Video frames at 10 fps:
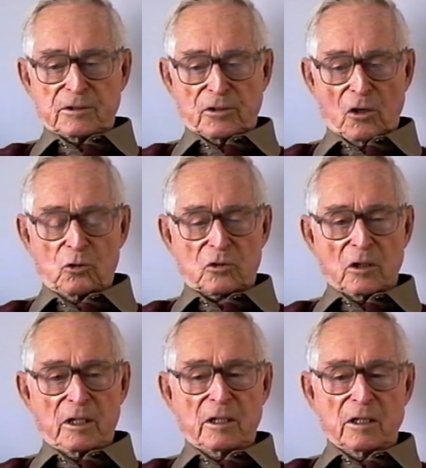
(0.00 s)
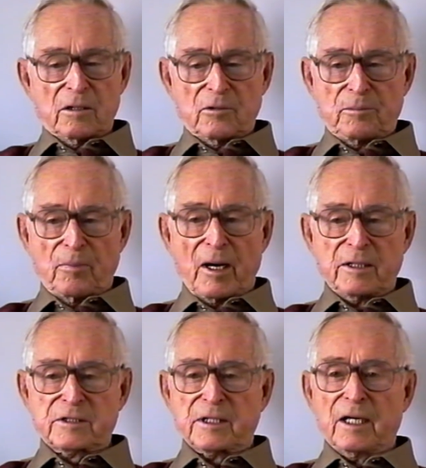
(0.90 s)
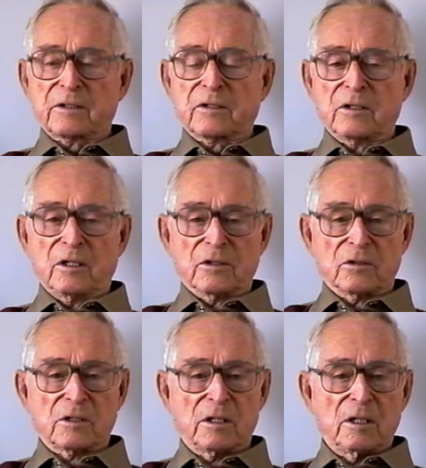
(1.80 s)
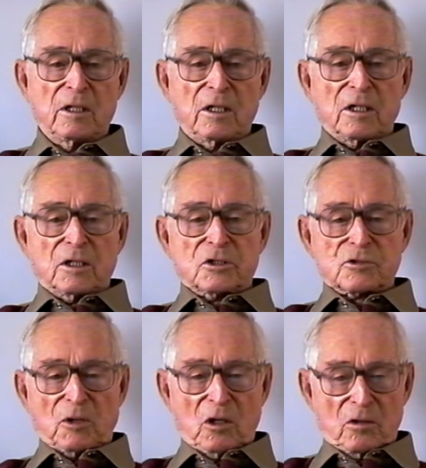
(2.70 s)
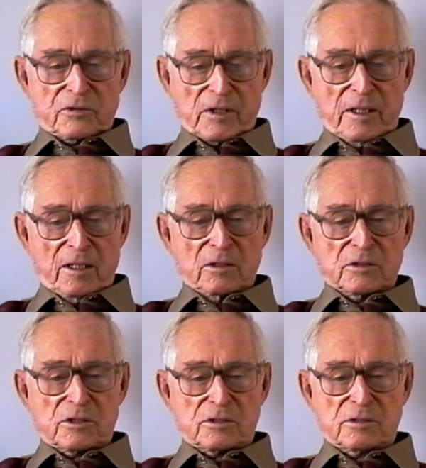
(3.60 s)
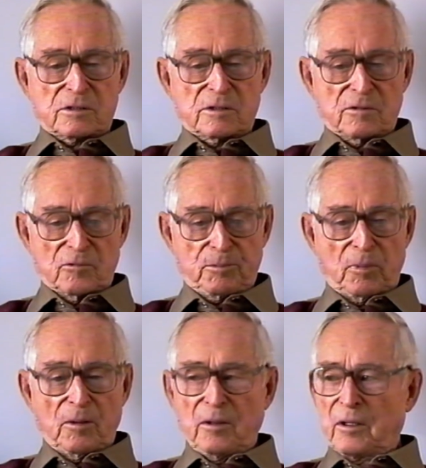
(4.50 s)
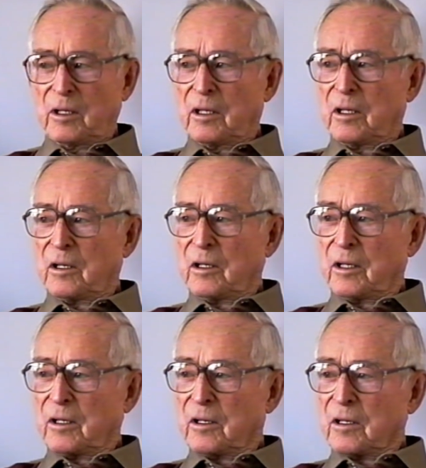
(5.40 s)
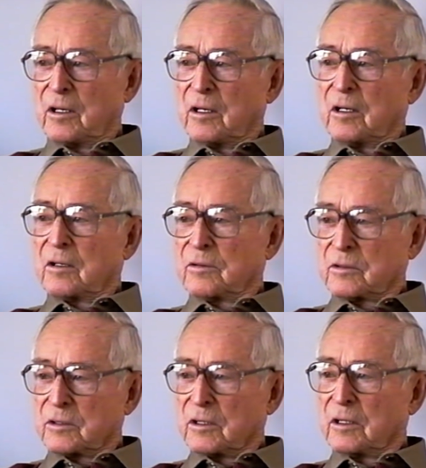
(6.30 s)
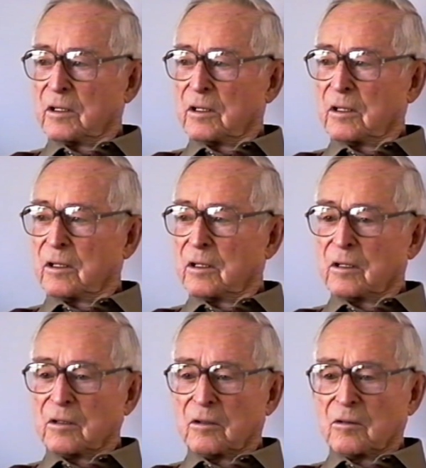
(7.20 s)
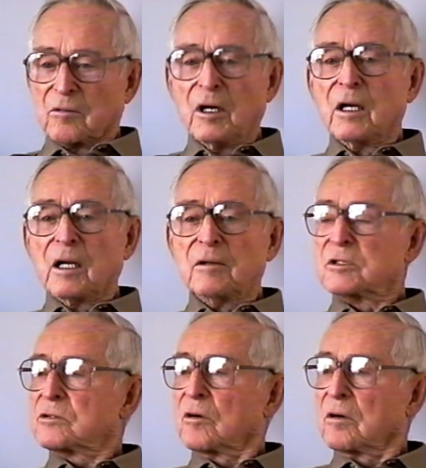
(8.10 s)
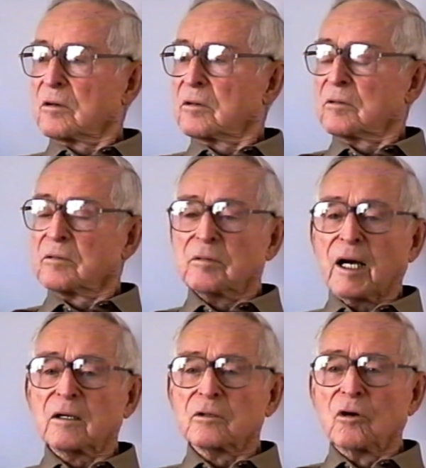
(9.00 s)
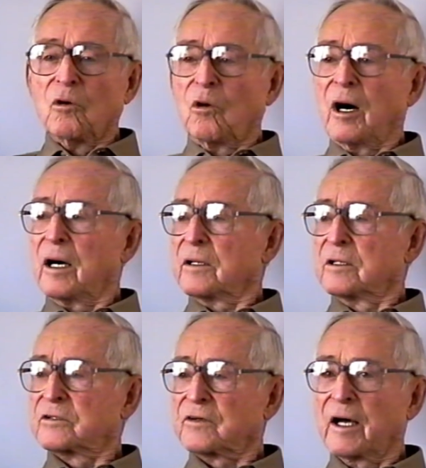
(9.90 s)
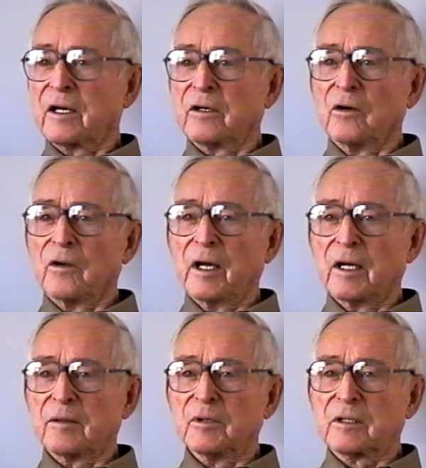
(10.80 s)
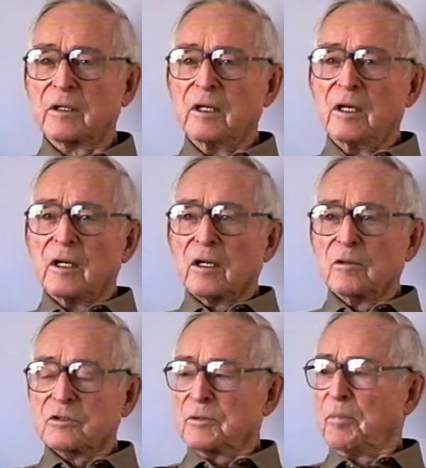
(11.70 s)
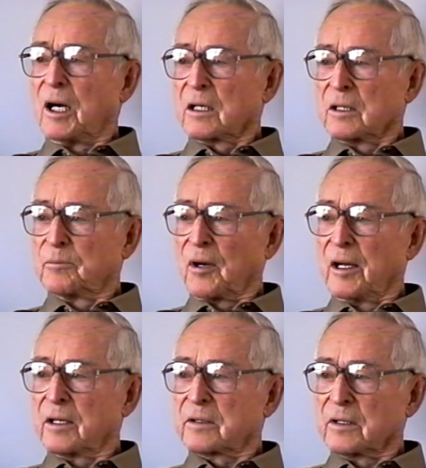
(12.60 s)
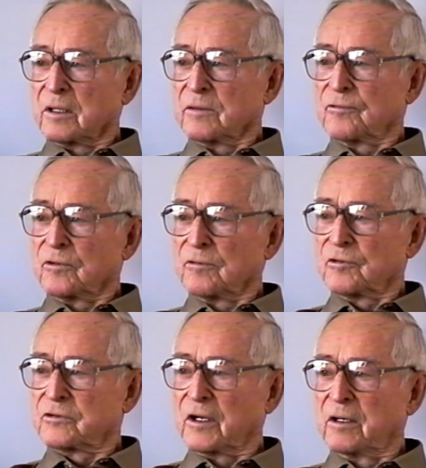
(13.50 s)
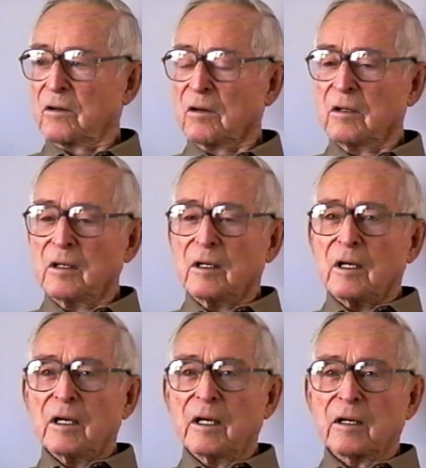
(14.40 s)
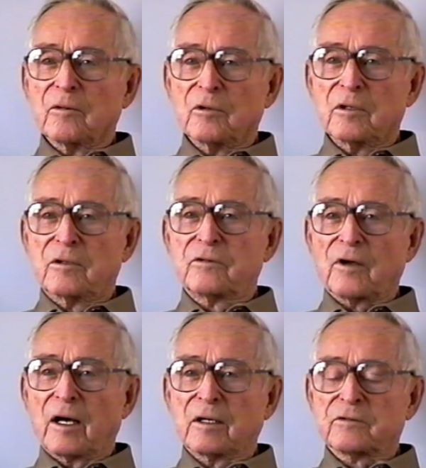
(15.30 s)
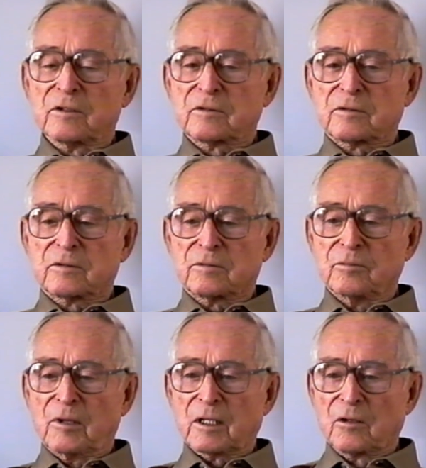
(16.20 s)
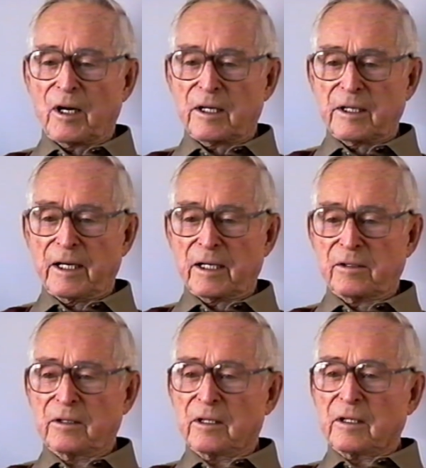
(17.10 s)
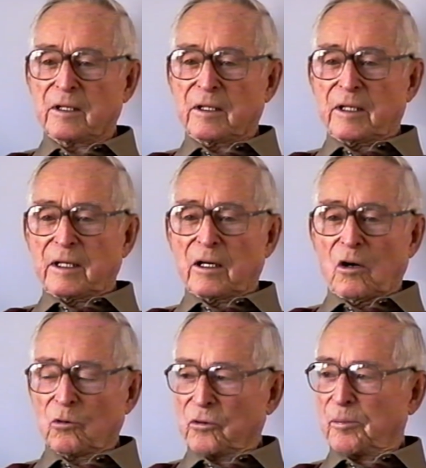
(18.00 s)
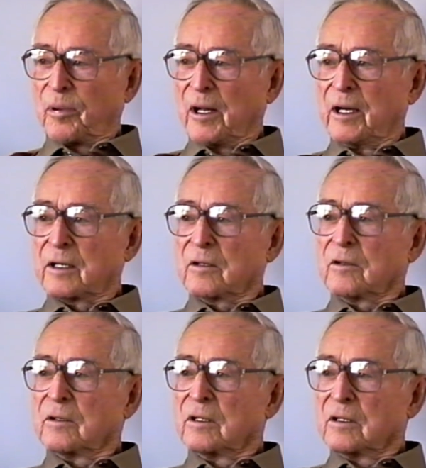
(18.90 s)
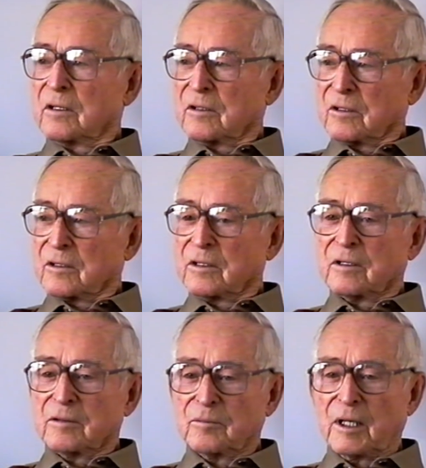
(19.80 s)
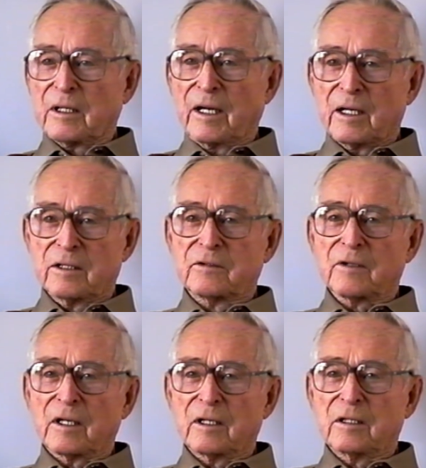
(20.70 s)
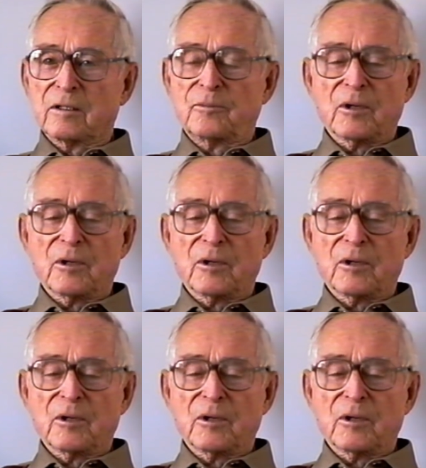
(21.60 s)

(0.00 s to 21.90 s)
locally, and then we branched out to the other small towns. What made you guys move to Grandfield? Why Grandfield? Well, that was where, I don't know why I decided on that, but there was a bottling plant there for sale. I see. And we decided, since my granddad owned the plant, and my dad decided he'd